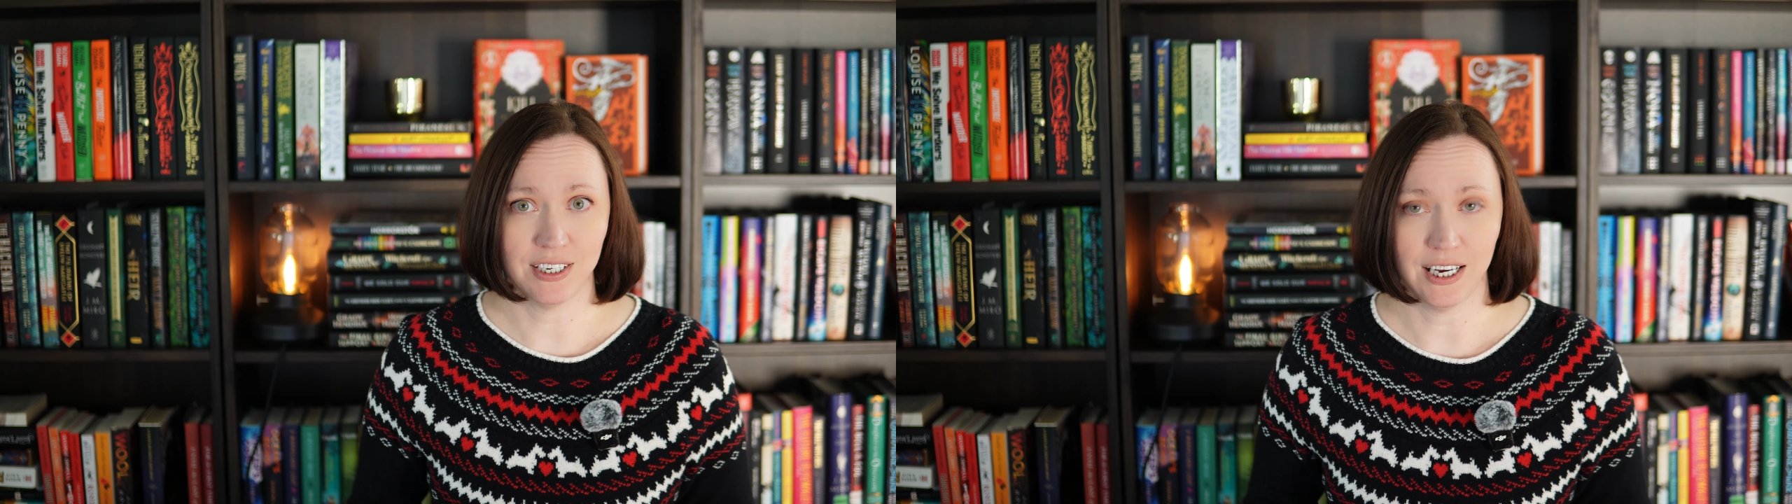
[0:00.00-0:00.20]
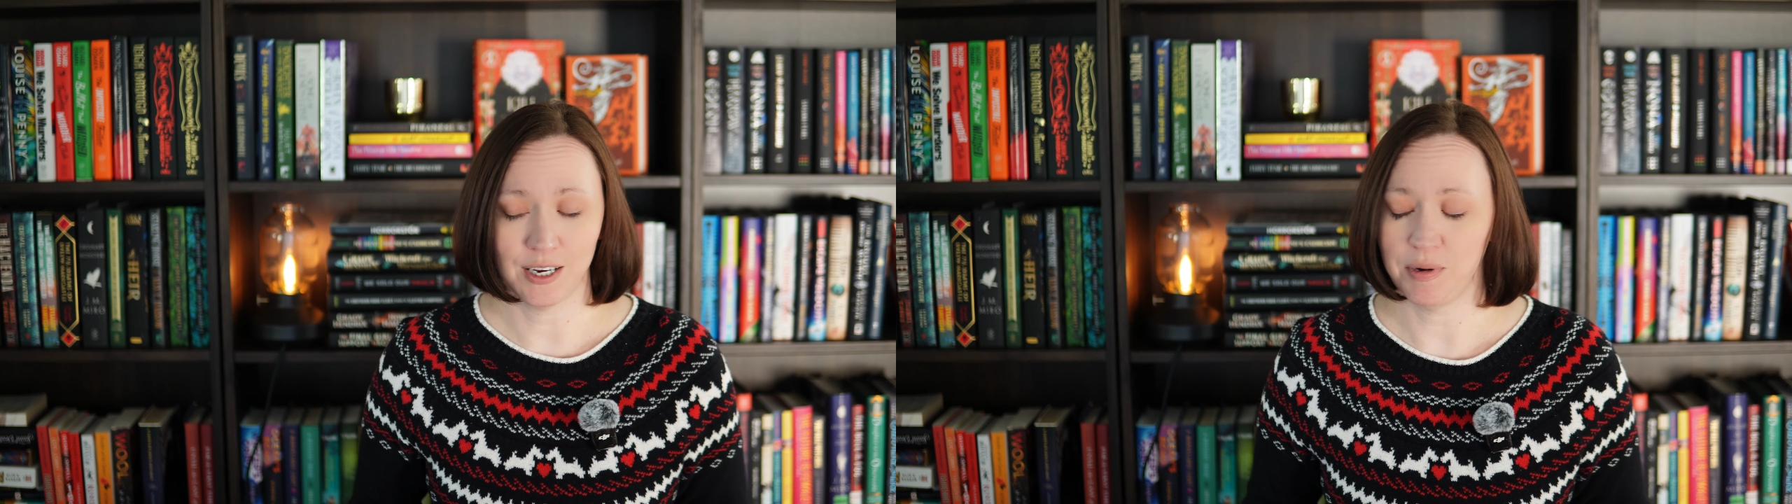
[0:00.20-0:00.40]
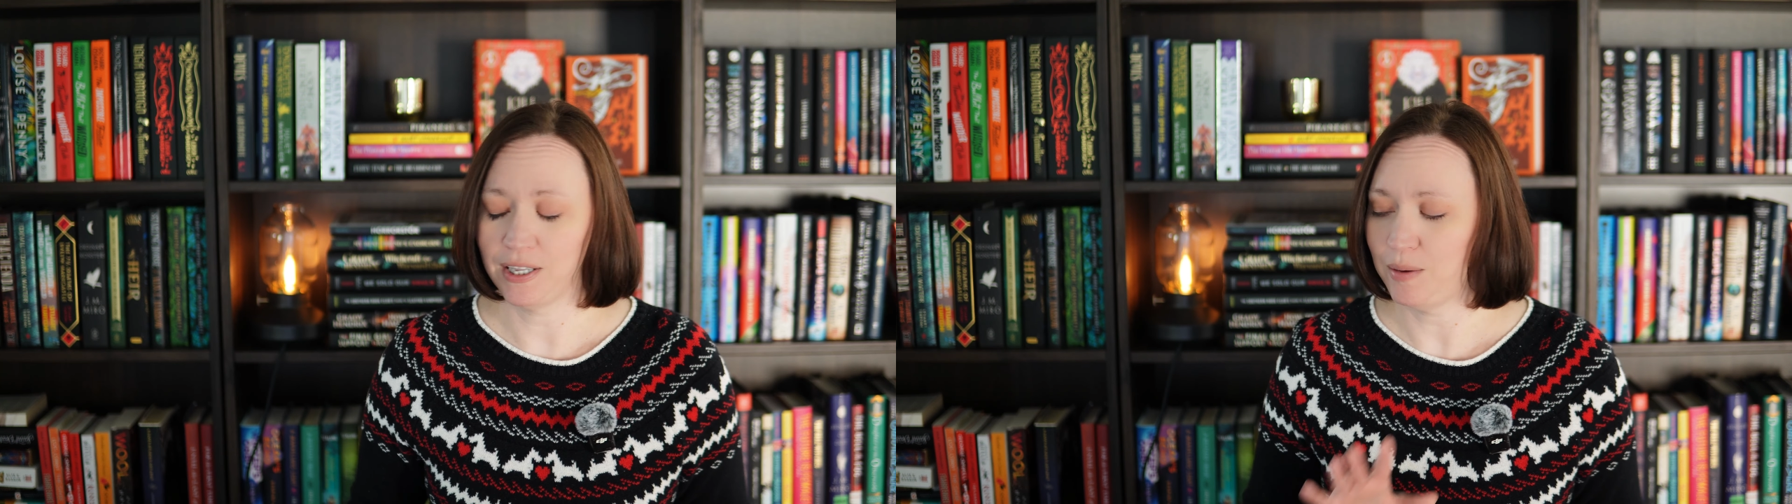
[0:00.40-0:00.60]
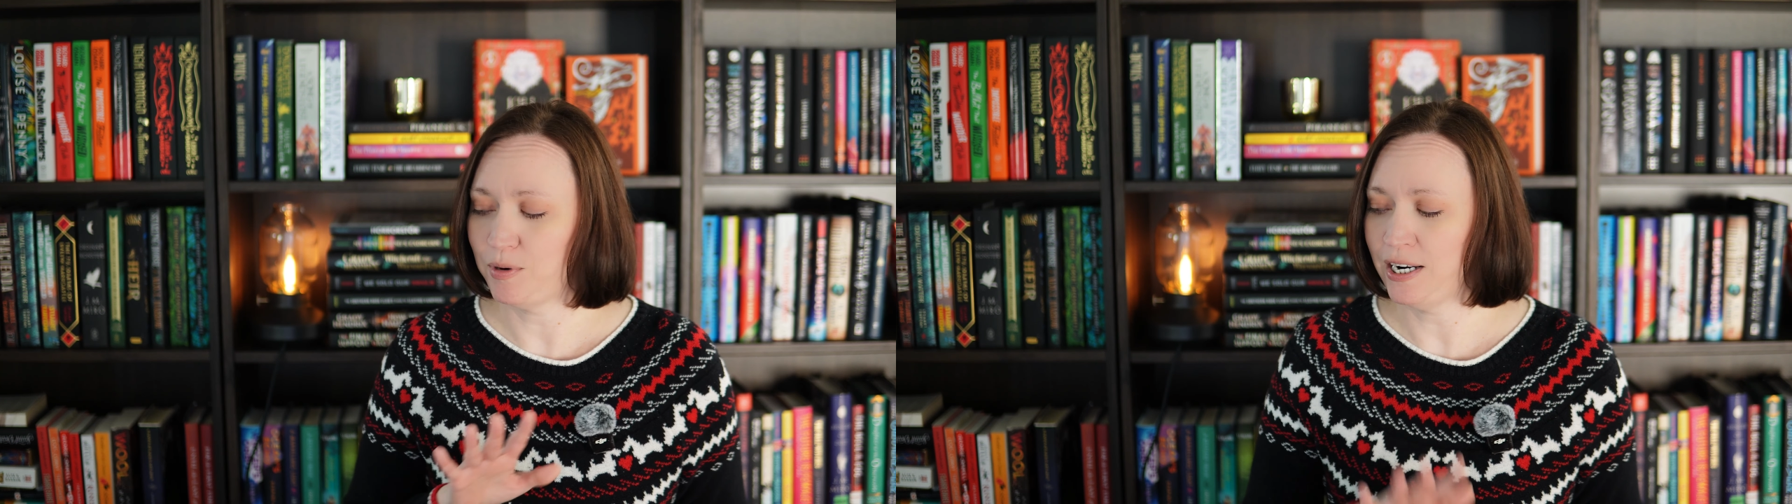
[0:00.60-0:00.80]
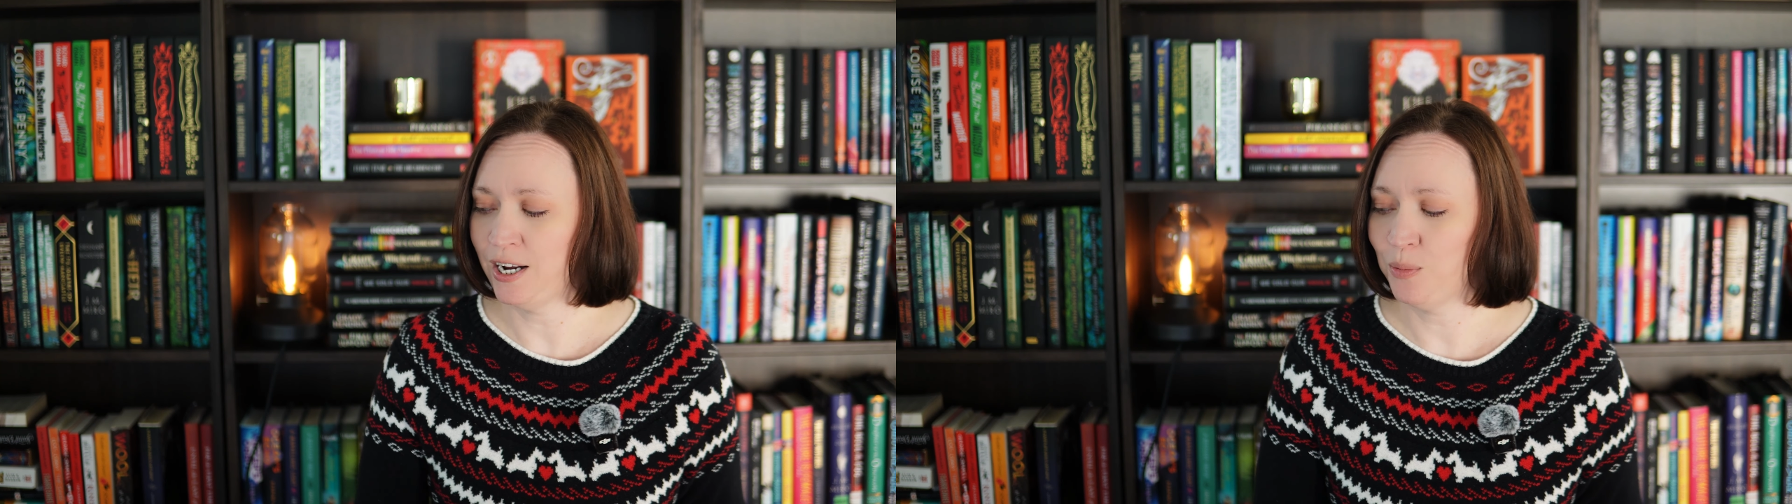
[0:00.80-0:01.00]
stack in my lap
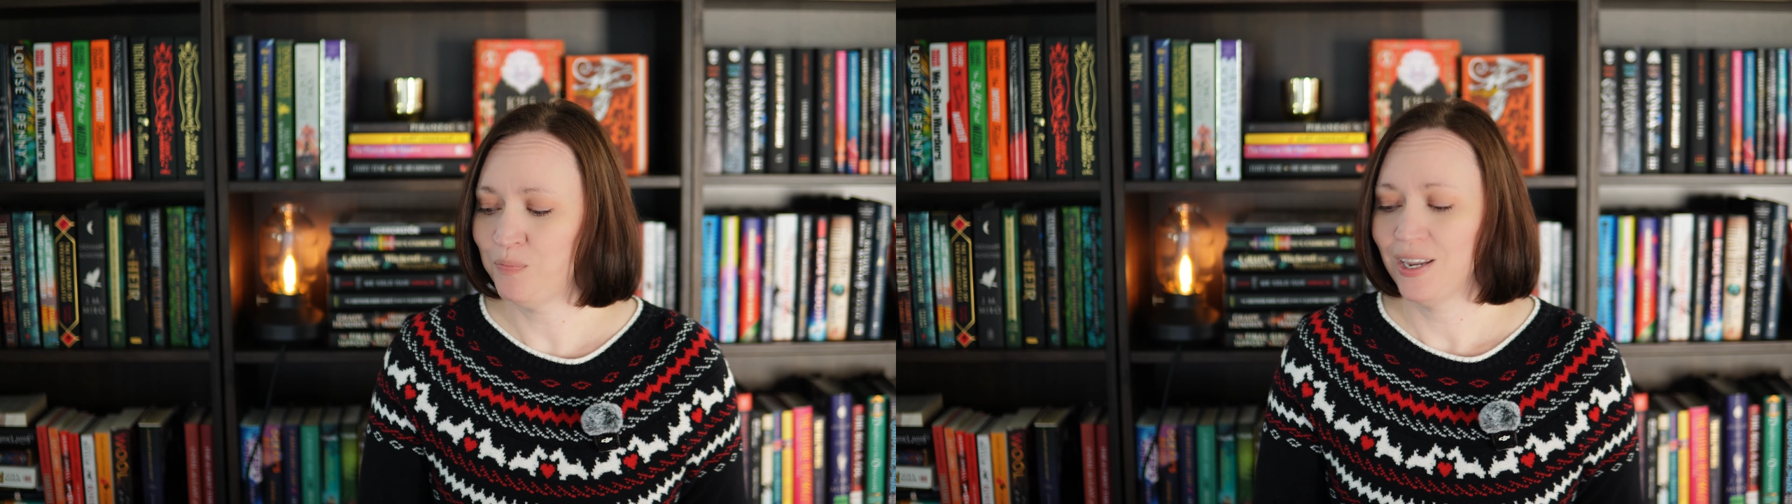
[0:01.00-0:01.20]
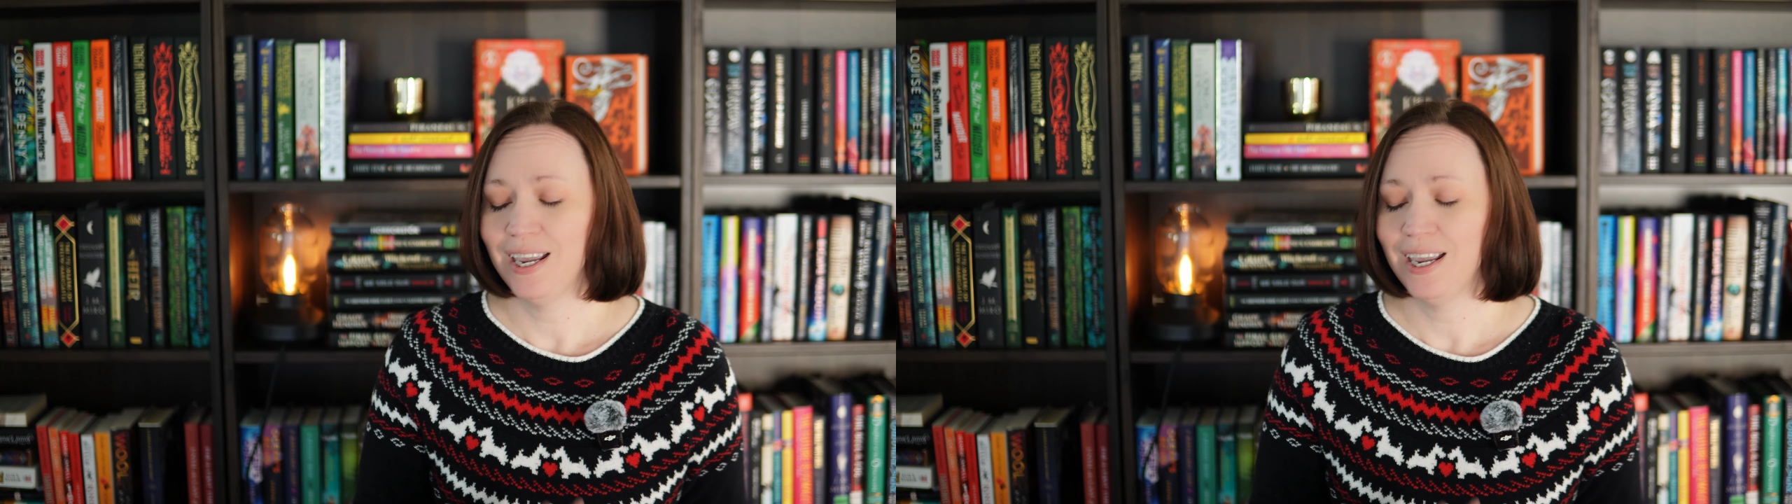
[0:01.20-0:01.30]
right now.